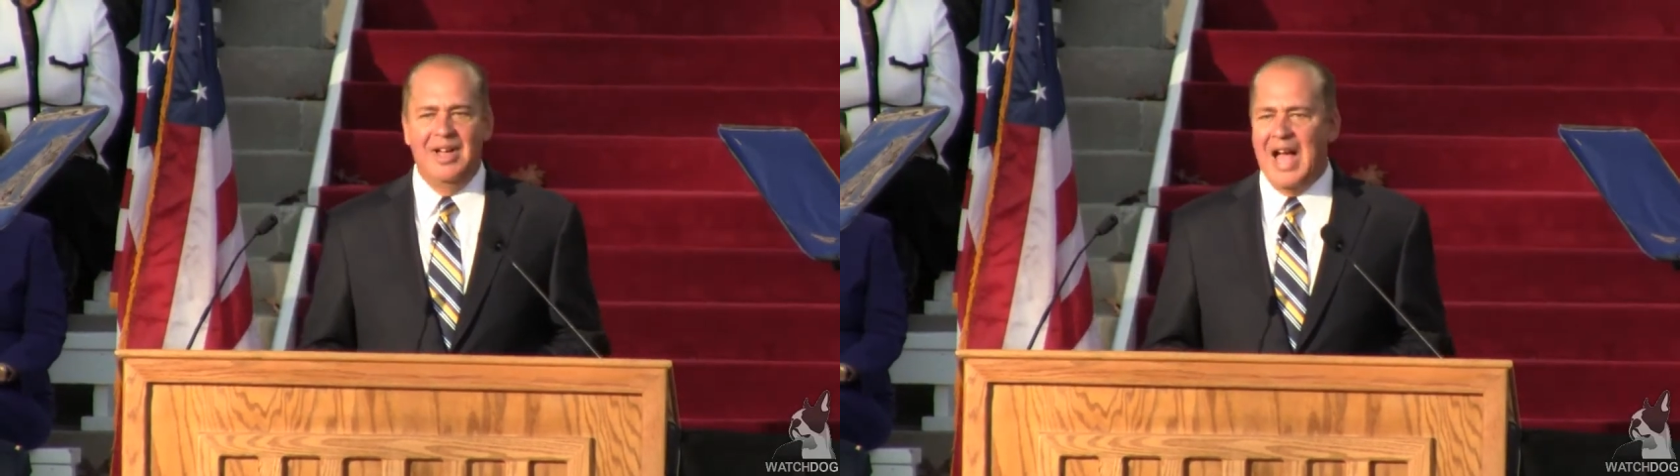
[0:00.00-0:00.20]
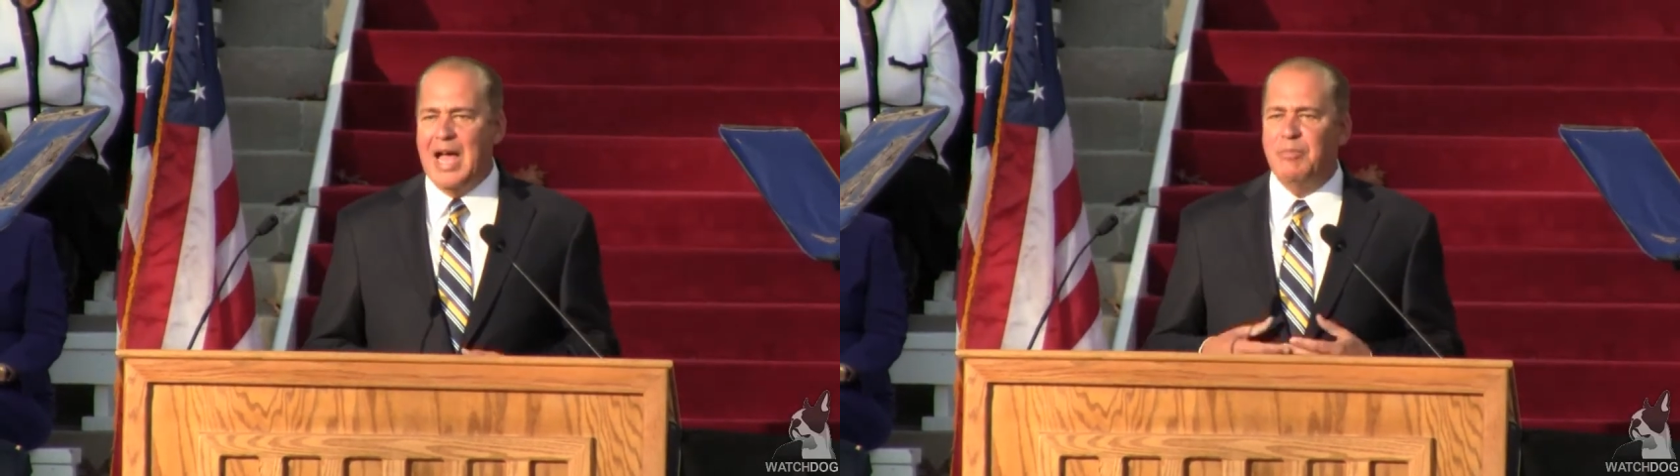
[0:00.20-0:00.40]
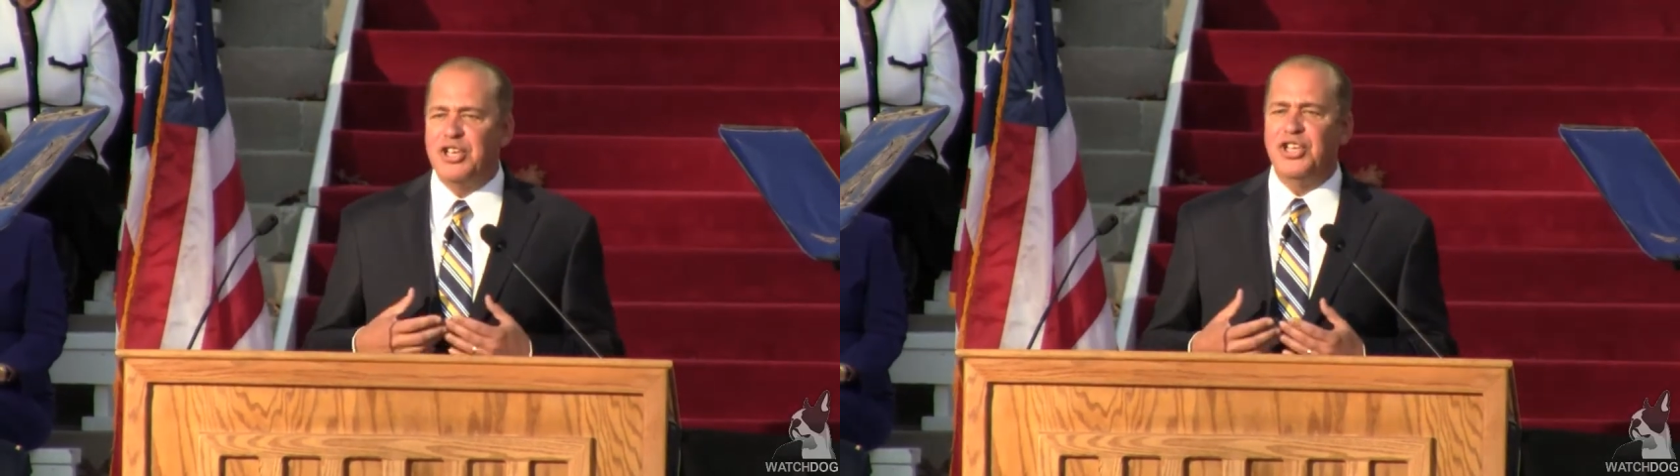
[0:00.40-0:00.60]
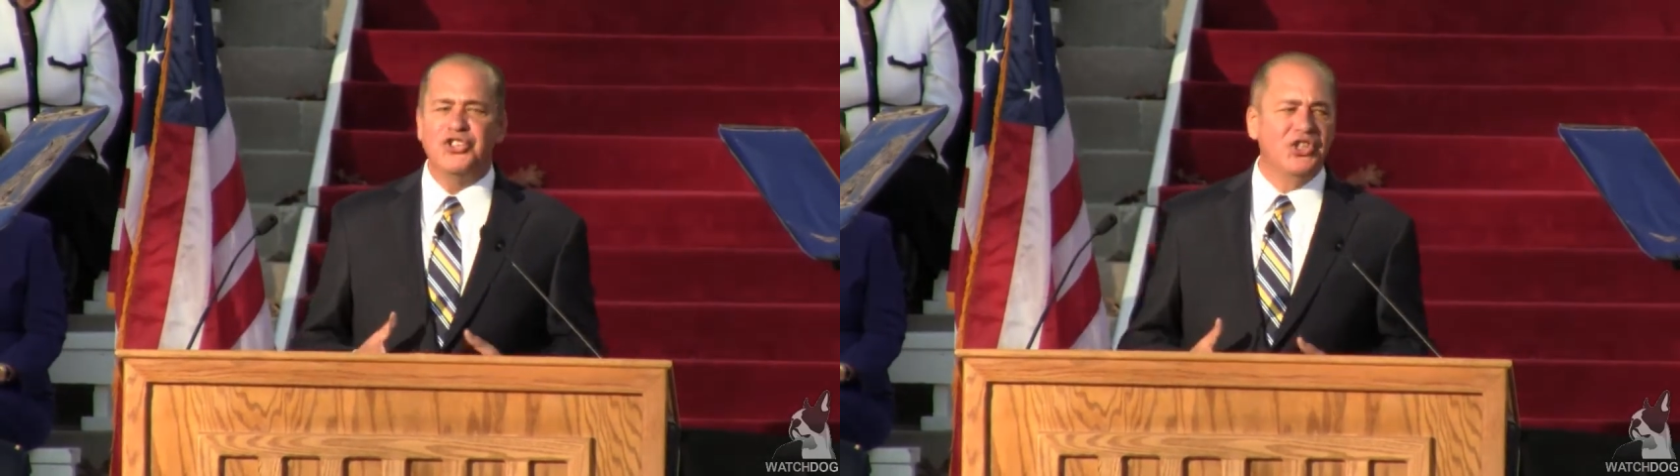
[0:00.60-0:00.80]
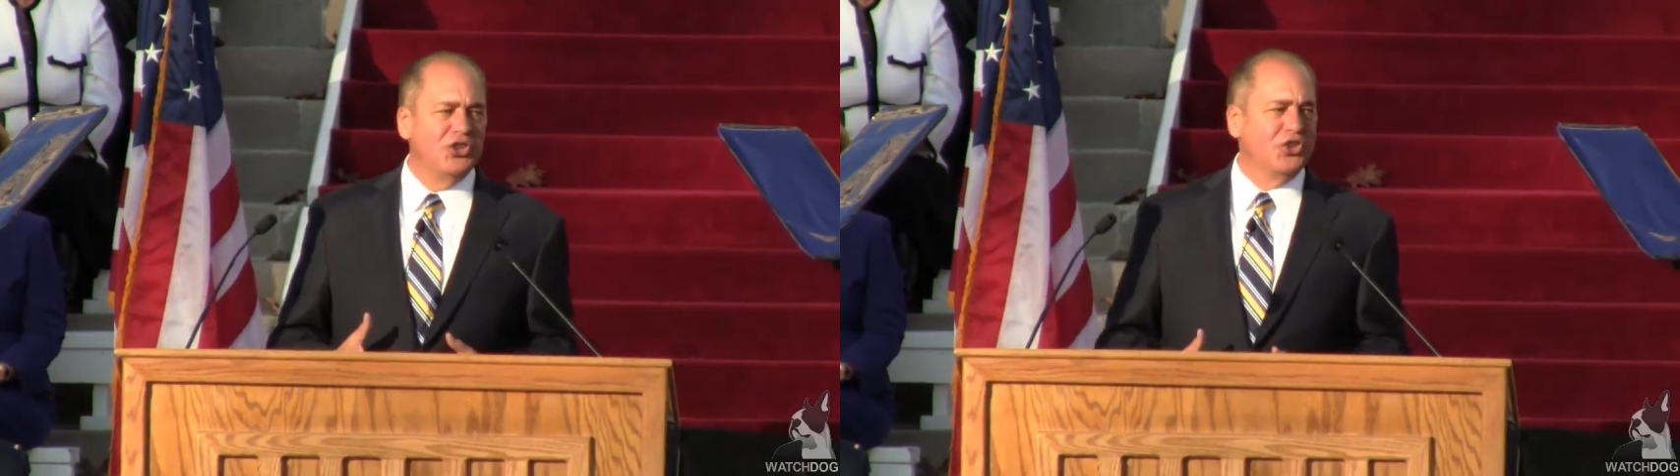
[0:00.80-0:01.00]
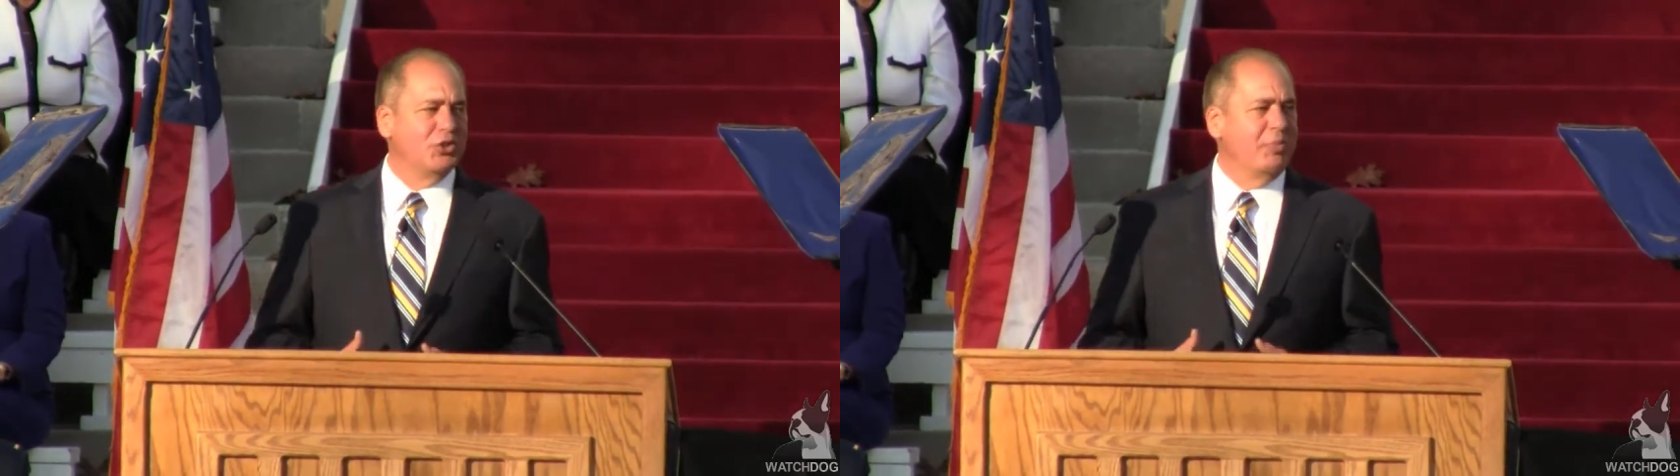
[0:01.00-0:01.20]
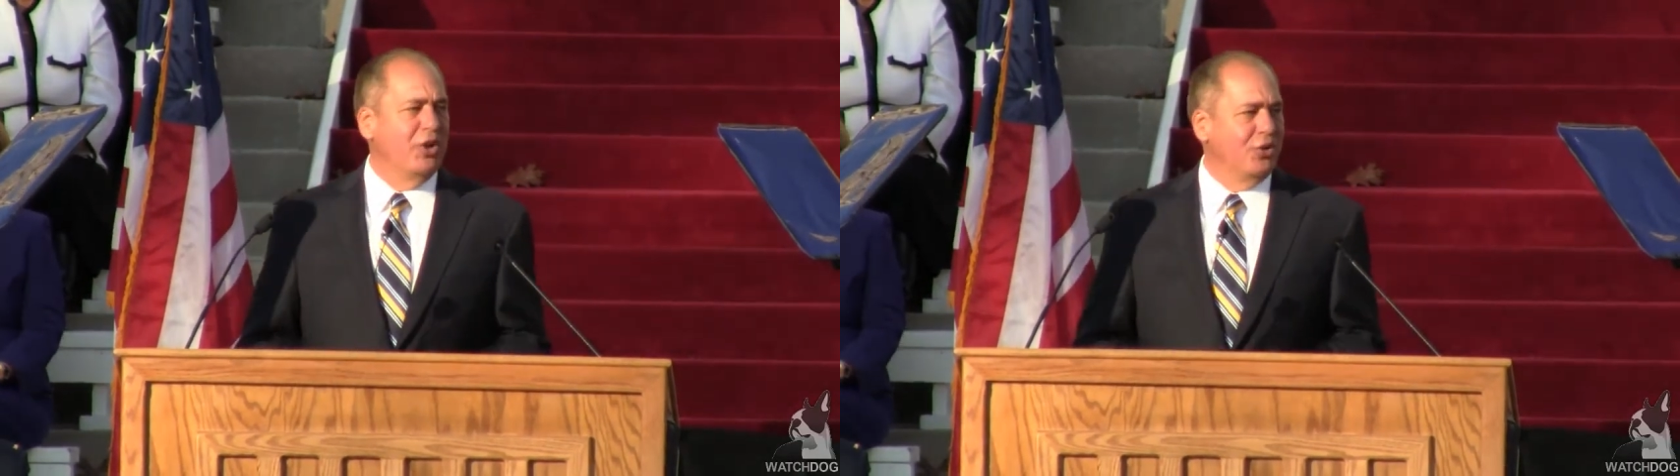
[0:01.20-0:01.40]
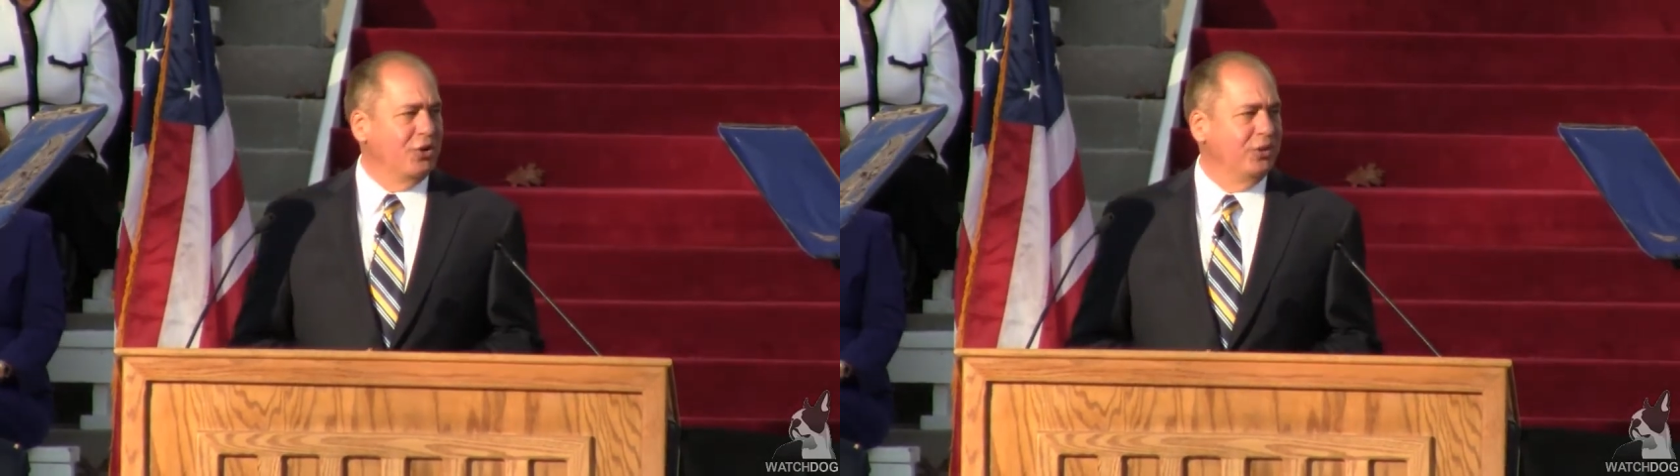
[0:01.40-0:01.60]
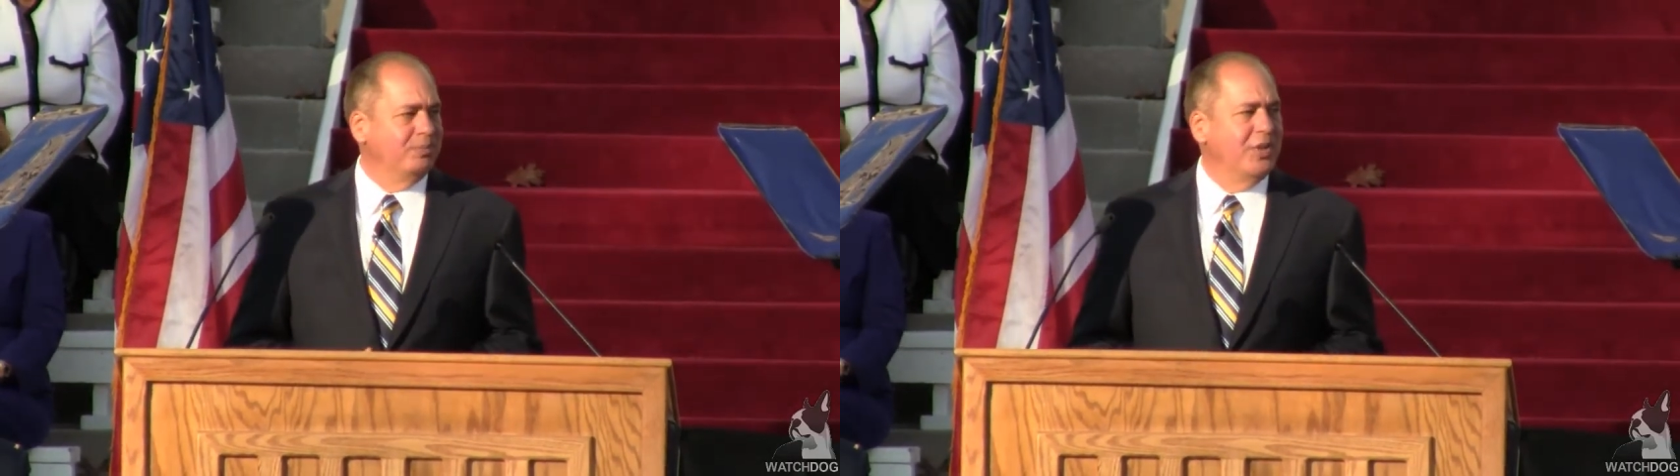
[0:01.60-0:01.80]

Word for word: I'm a consensus builder